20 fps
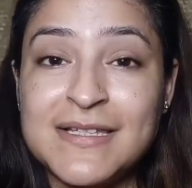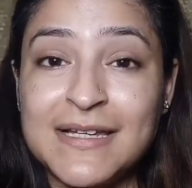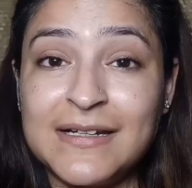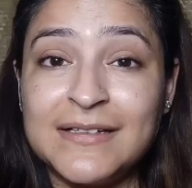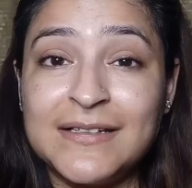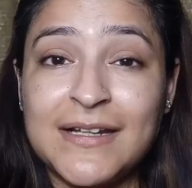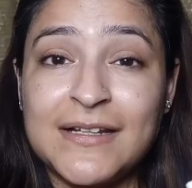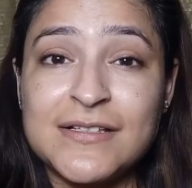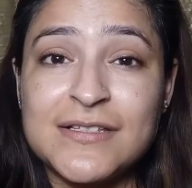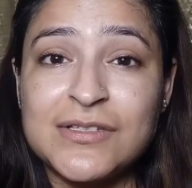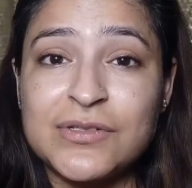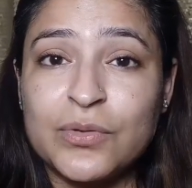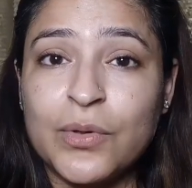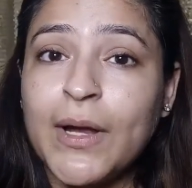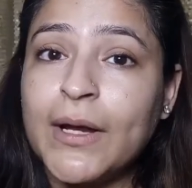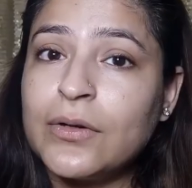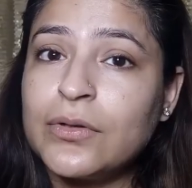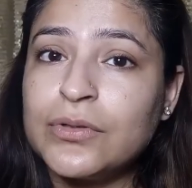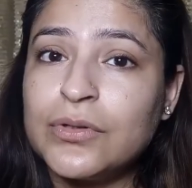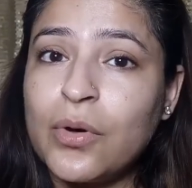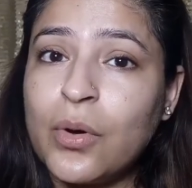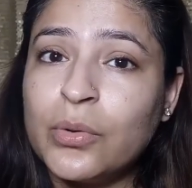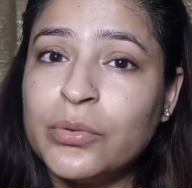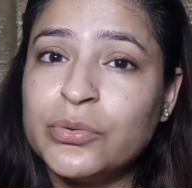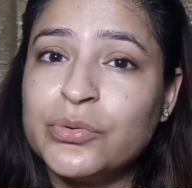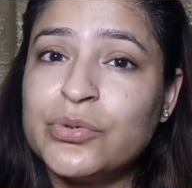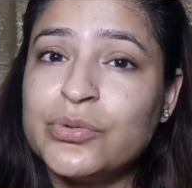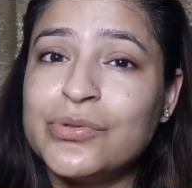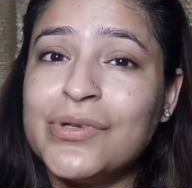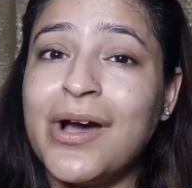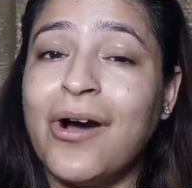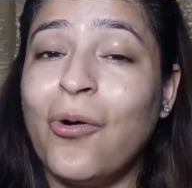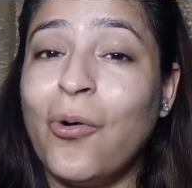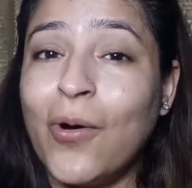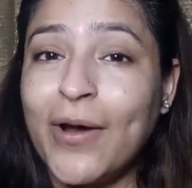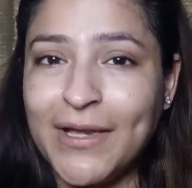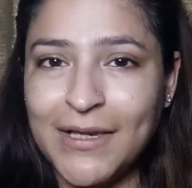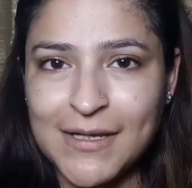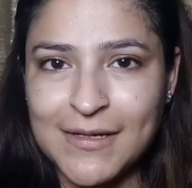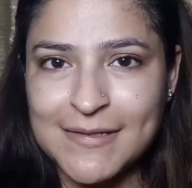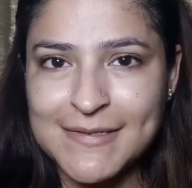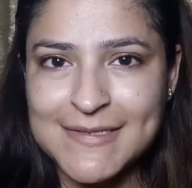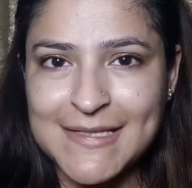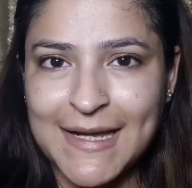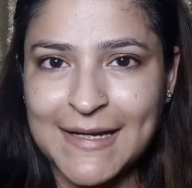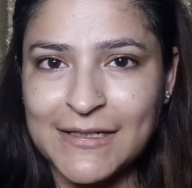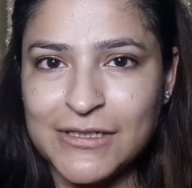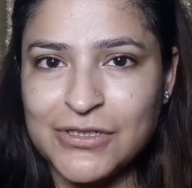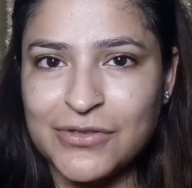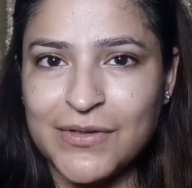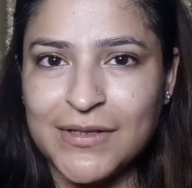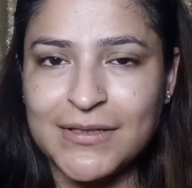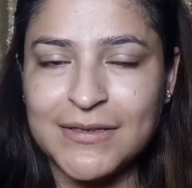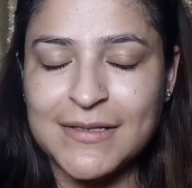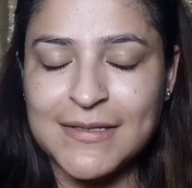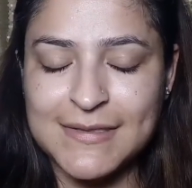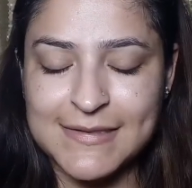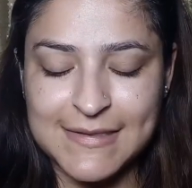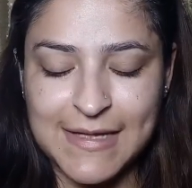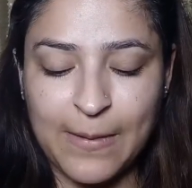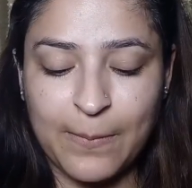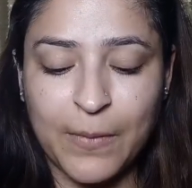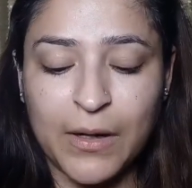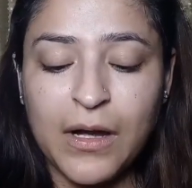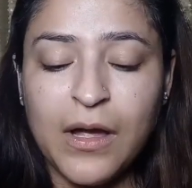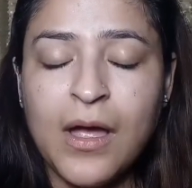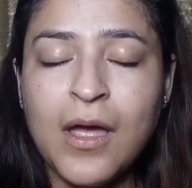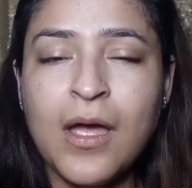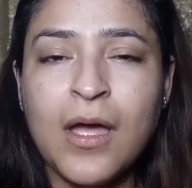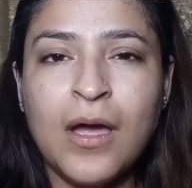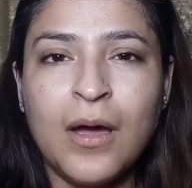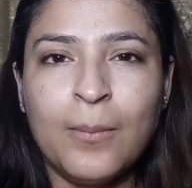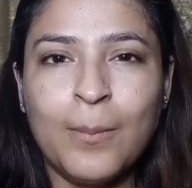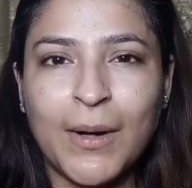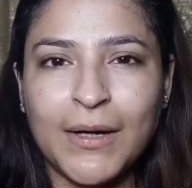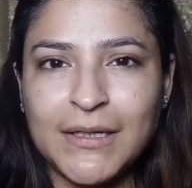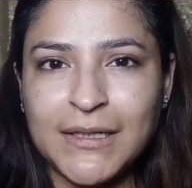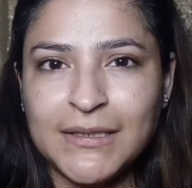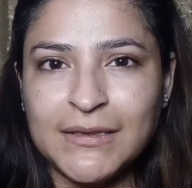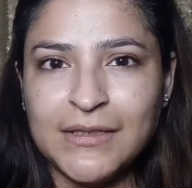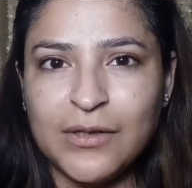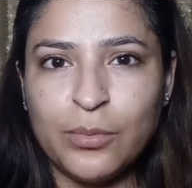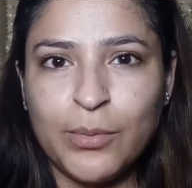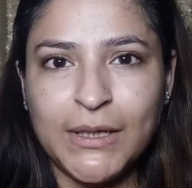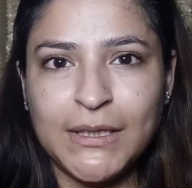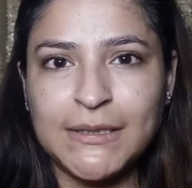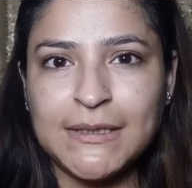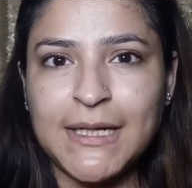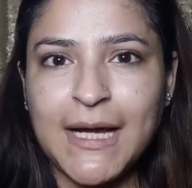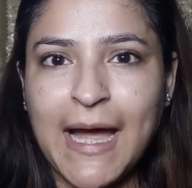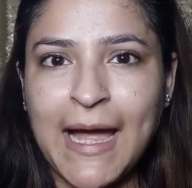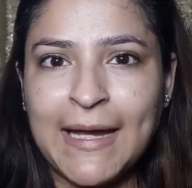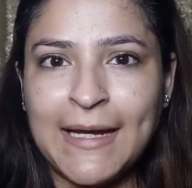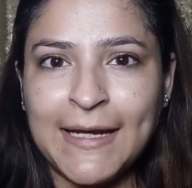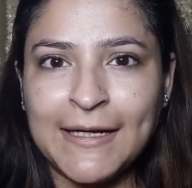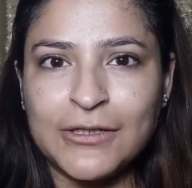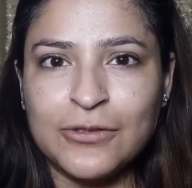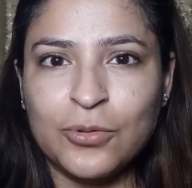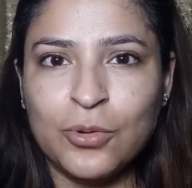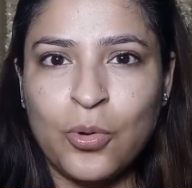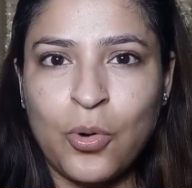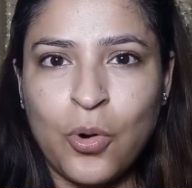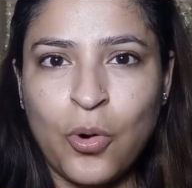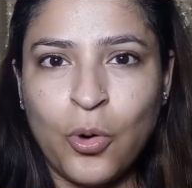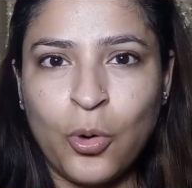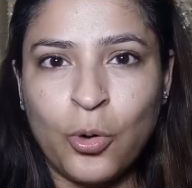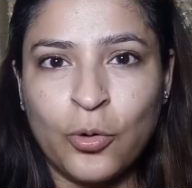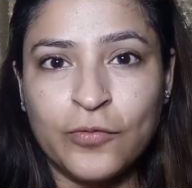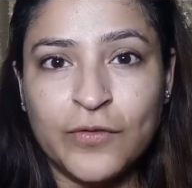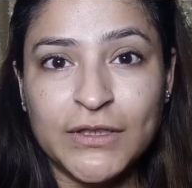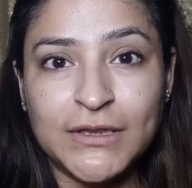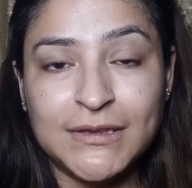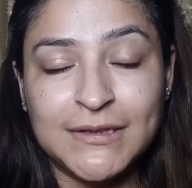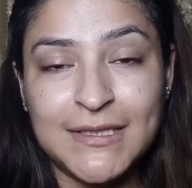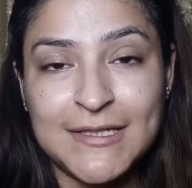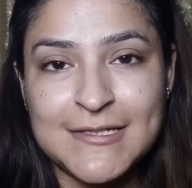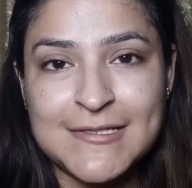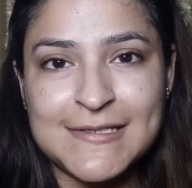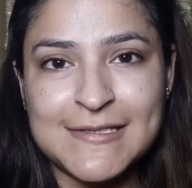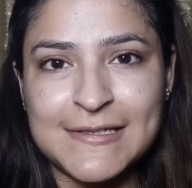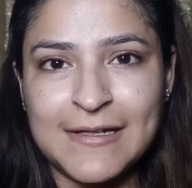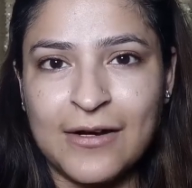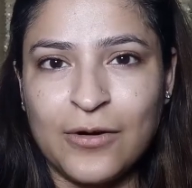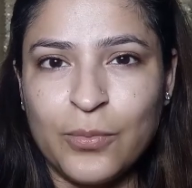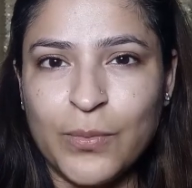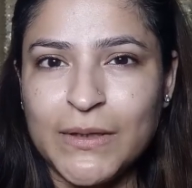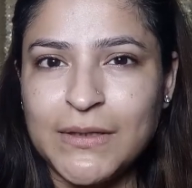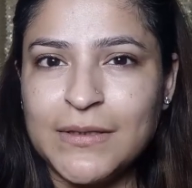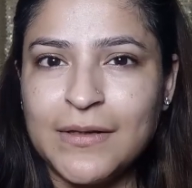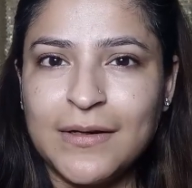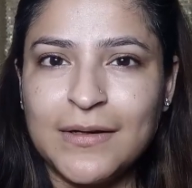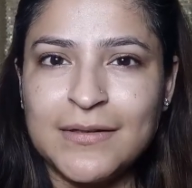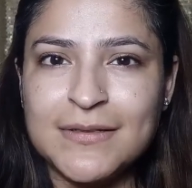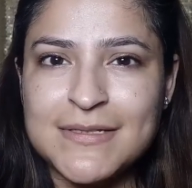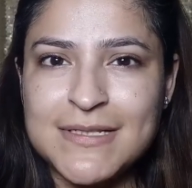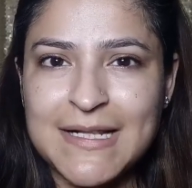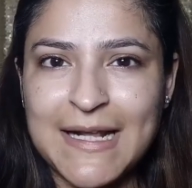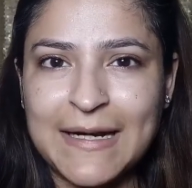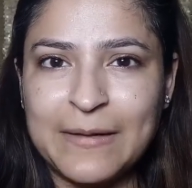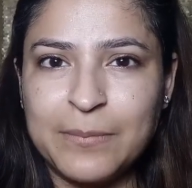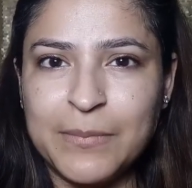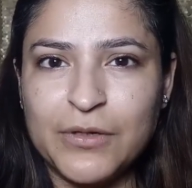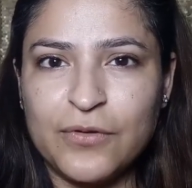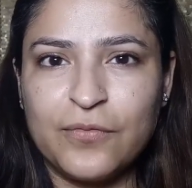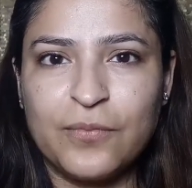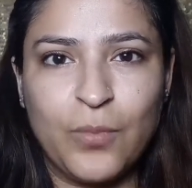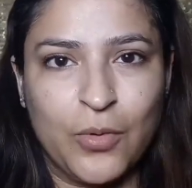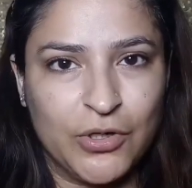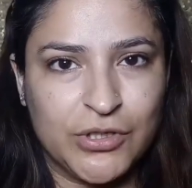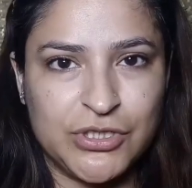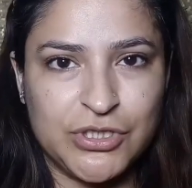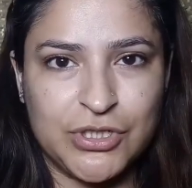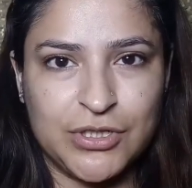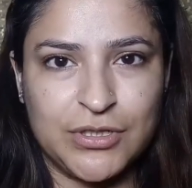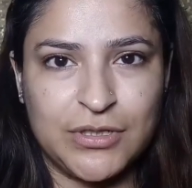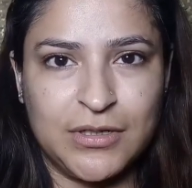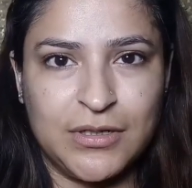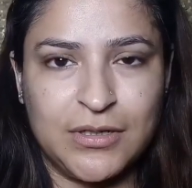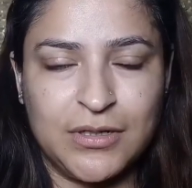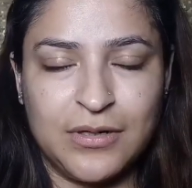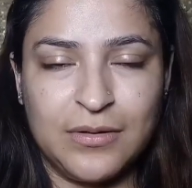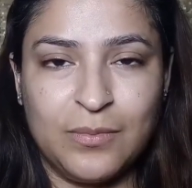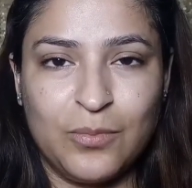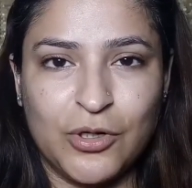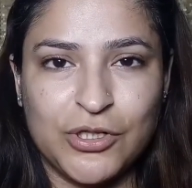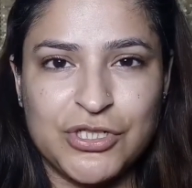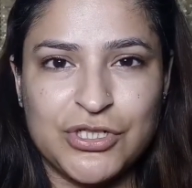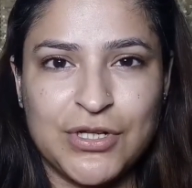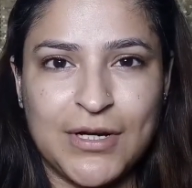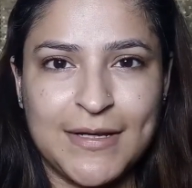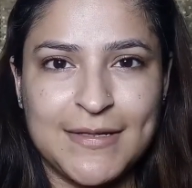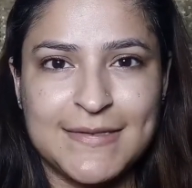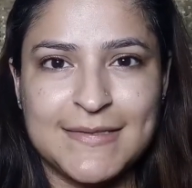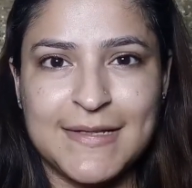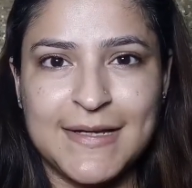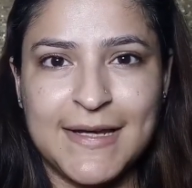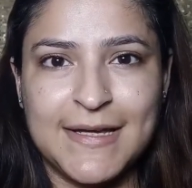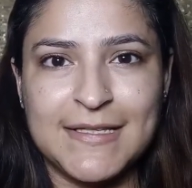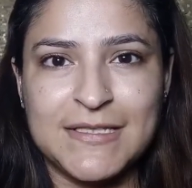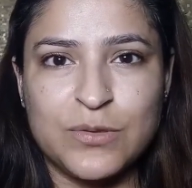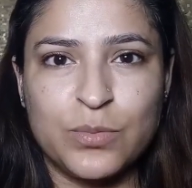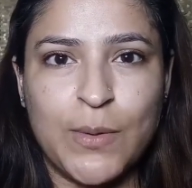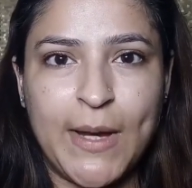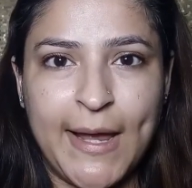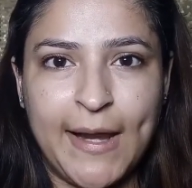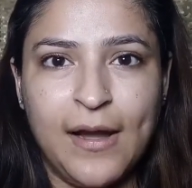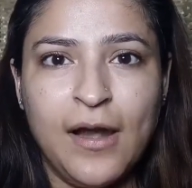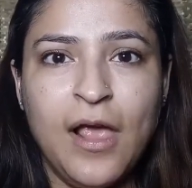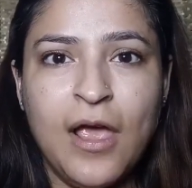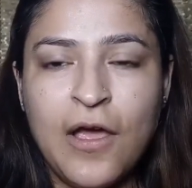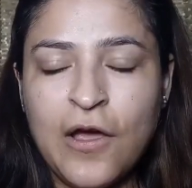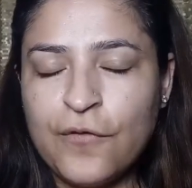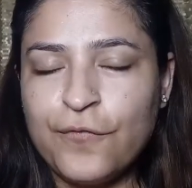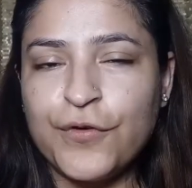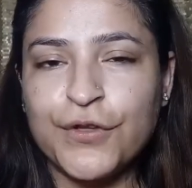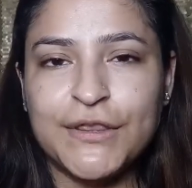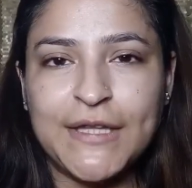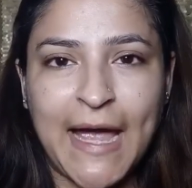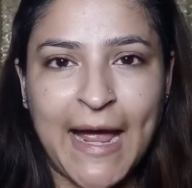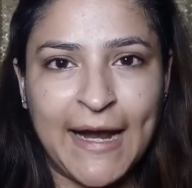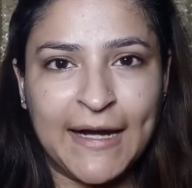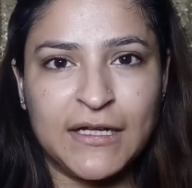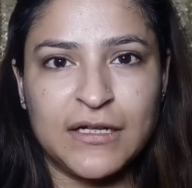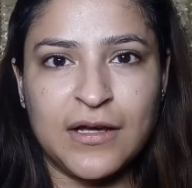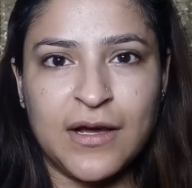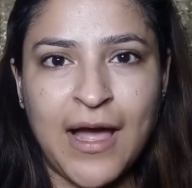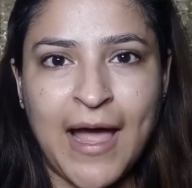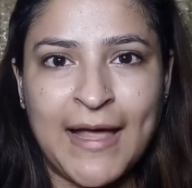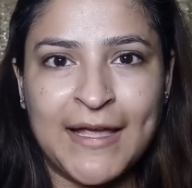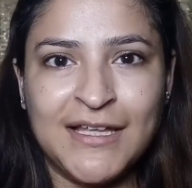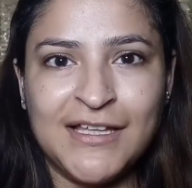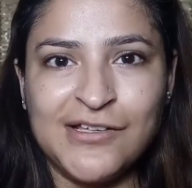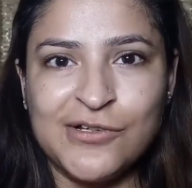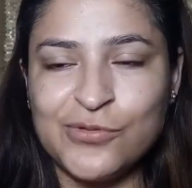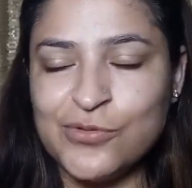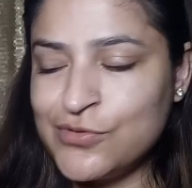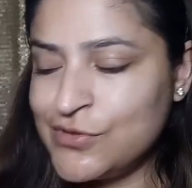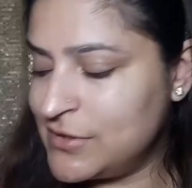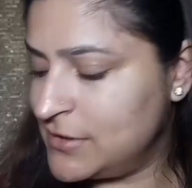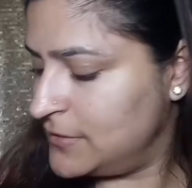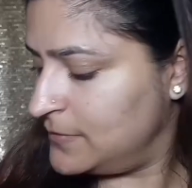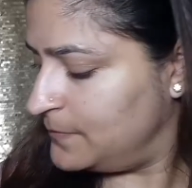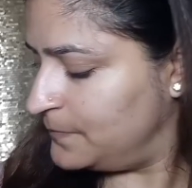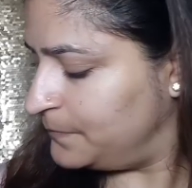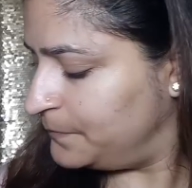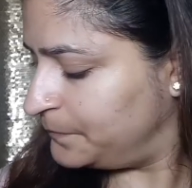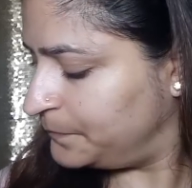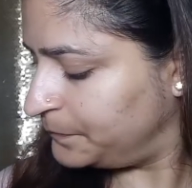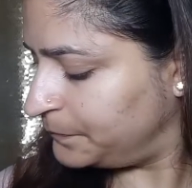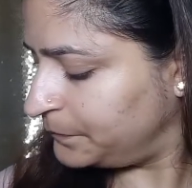skin tends to get onto the oilier side during the summer. But in the winter, I like to go over this with a slight bit of moisturizer as well. For that, I use